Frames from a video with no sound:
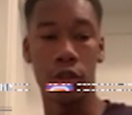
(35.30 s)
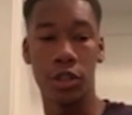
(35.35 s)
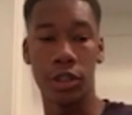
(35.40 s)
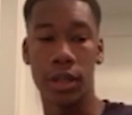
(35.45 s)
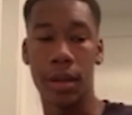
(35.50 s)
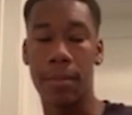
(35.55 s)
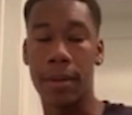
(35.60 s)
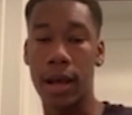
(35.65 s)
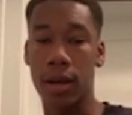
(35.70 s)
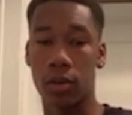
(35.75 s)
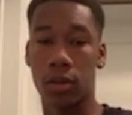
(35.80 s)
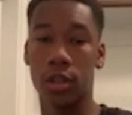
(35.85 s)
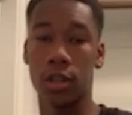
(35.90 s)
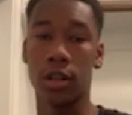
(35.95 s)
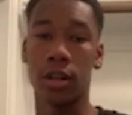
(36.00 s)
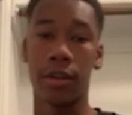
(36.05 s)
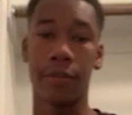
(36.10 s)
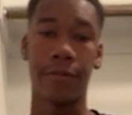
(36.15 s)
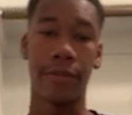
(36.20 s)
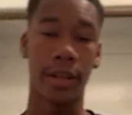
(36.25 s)
DJ back with
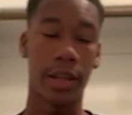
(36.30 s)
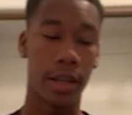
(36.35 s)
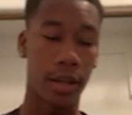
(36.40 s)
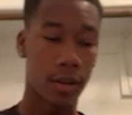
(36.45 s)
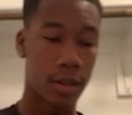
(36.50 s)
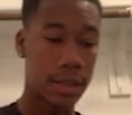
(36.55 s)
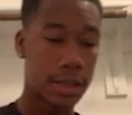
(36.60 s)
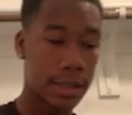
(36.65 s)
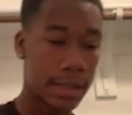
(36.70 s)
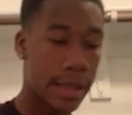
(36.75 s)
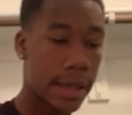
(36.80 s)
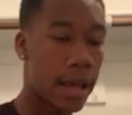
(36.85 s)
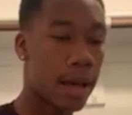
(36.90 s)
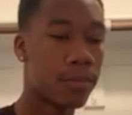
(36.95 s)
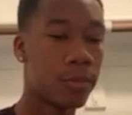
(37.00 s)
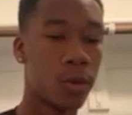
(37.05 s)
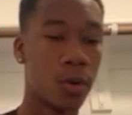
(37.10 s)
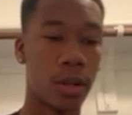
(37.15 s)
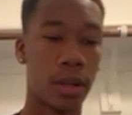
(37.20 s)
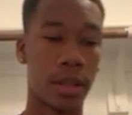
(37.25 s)
another video, and today I'm
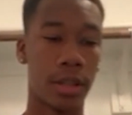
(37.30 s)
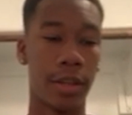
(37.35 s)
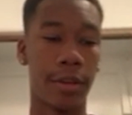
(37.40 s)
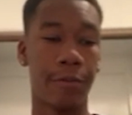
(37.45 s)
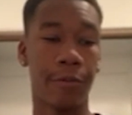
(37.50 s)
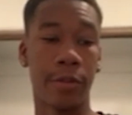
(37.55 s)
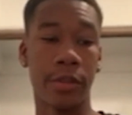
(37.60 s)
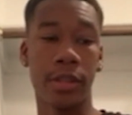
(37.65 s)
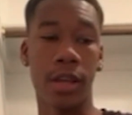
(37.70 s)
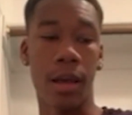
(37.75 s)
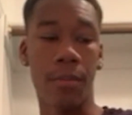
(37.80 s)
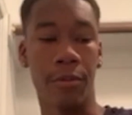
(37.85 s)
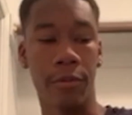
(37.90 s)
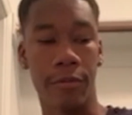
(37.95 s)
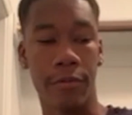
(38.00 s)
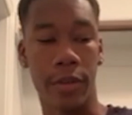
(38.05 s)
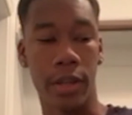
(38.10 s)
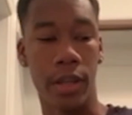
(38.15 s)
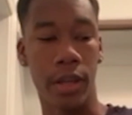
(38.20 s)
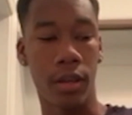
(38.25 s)
doing a different type of
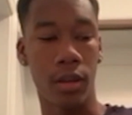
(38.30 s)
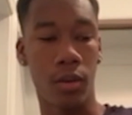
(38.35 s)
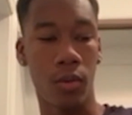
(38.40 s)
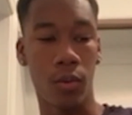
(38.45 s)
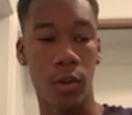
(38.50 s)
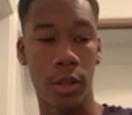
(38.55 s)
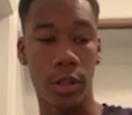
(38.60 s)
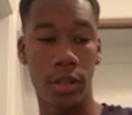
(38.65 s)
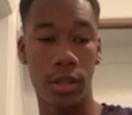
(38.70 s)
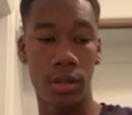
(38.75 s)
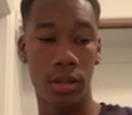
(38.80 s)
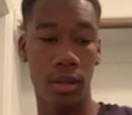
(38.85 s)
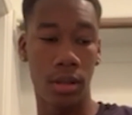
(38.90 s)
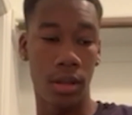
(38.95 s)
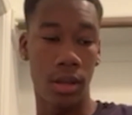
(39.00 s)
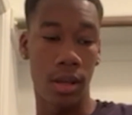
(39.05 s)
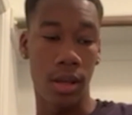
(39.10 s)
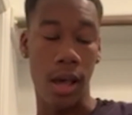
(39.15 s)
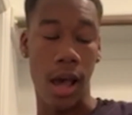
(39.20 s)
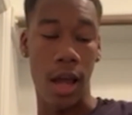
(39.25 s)
video, which
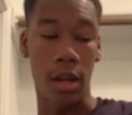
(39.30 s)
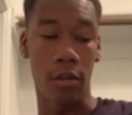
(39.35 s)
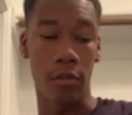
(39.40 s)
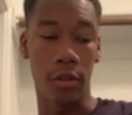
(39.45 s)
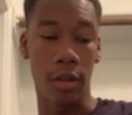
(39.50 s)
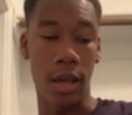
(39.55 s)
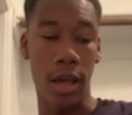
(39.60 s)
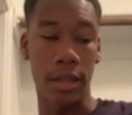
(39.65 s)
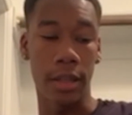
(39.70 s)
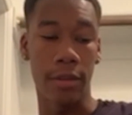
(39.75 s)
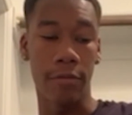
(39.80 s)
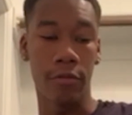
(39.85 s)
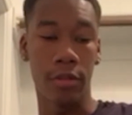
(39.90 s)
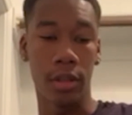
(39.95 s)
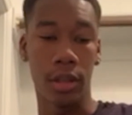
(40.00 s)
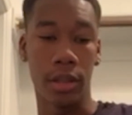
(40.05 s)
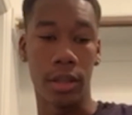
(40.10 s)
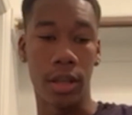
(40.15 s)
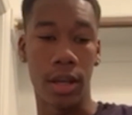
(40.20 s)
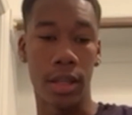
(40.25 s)
I never
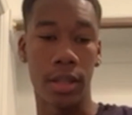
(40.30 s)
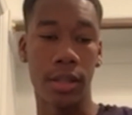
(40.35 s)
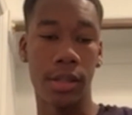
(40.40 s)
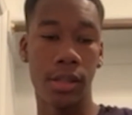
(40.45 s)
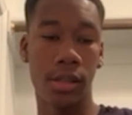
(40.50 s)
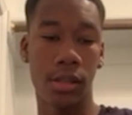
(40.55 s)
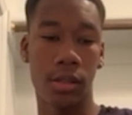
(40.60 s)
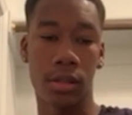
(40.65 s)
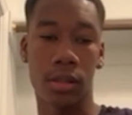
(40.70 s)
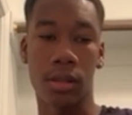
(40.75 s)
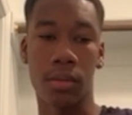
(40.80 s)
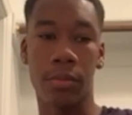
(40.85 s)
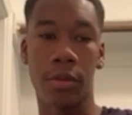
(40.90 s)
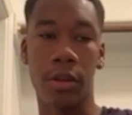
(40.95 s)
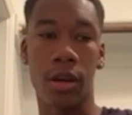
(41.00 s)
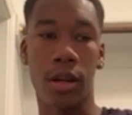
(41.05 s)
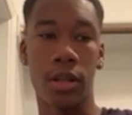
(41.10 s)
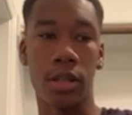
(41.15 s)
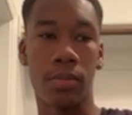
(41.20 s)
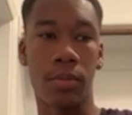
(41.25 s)
really done these, so some of
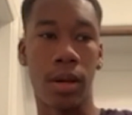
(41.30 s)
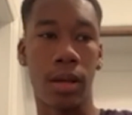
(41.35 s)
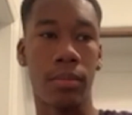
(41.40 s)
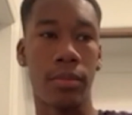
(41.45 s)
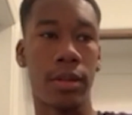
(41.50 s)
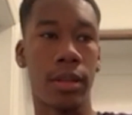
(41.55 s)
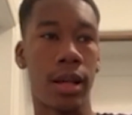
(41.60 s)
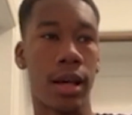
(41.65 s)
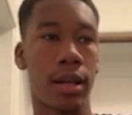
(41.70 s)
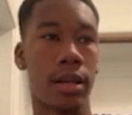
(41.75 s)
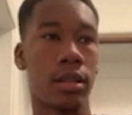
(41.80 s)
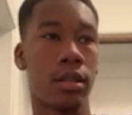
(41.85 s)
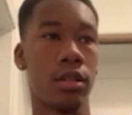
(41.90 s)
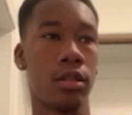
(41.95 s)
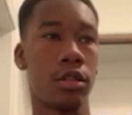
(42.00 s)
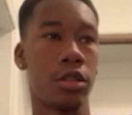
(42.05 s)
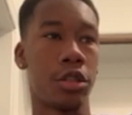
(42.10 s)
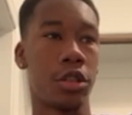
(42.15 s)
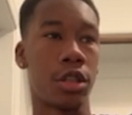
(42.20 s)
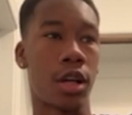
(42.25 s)
y'all just might be like a
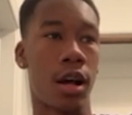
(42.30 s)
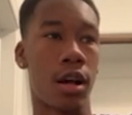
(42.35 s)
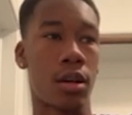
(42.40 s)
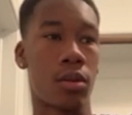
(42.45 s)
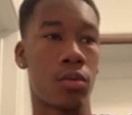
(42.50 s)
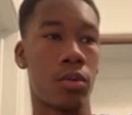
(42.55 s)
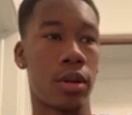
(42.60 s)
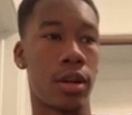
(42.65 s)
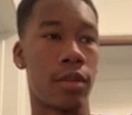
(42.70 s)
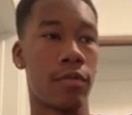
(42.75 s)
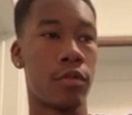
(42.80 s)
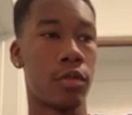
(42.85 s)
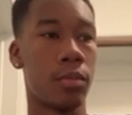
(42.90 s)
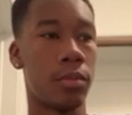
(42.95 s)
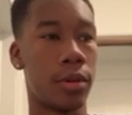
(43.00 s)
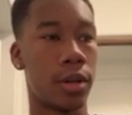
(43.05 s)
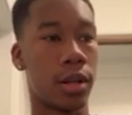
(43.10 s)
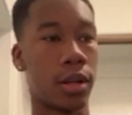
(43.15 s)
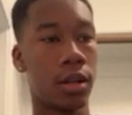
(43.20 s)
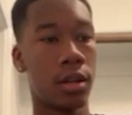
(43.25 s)
little shock or whatever.
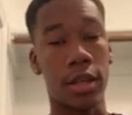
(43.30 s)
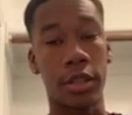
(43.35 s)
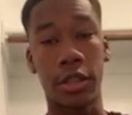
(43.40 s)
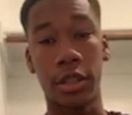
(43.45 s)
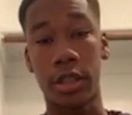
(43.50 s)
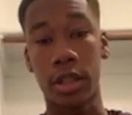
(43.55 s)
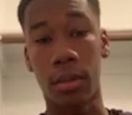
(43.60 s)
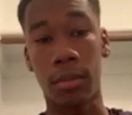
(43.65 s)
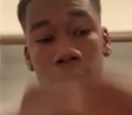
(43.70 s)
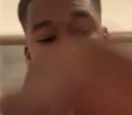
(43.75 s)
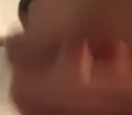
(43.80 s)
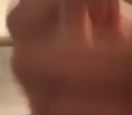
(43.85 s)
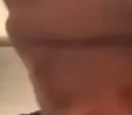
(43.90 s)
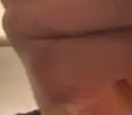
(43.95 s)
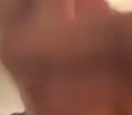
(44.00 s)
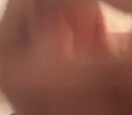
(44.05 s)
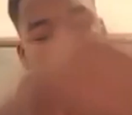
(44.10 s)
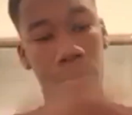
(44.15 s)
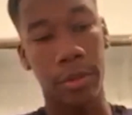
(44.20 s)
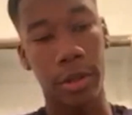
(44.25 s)
But as you tell by
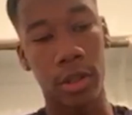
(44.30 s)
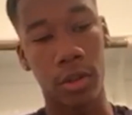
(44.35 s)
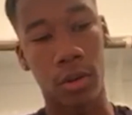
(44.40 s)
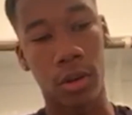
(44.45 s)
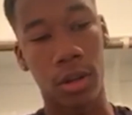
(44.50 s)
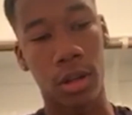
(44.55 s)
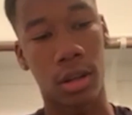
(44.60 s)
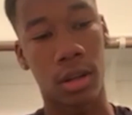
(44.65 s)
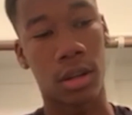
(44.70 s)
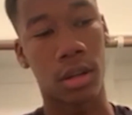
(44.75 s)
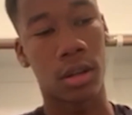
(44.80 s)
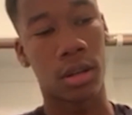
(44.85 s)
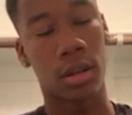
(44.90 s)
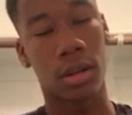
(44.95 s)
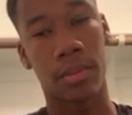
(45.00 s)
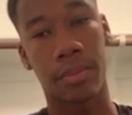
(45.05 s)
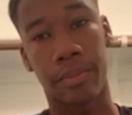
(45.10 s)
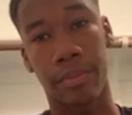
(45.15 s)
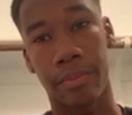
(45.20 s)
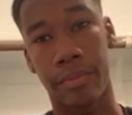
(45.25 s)
title, I'm gonna be doing
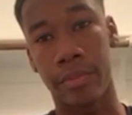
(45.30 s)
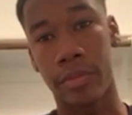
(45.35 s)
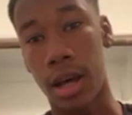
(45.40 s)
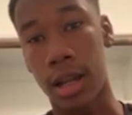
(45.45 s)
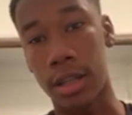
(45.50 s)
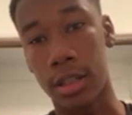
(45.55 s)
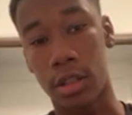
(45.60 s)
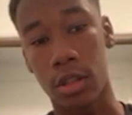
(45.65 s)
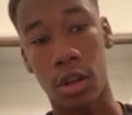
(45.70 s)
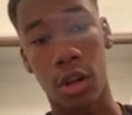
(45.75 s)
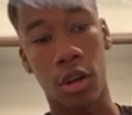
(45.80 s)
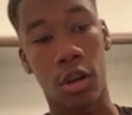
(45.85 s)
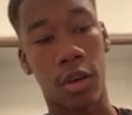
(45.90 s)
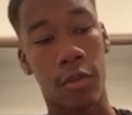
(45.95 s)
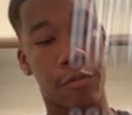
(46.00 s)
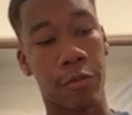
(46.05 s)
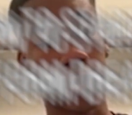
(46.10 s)
how to start off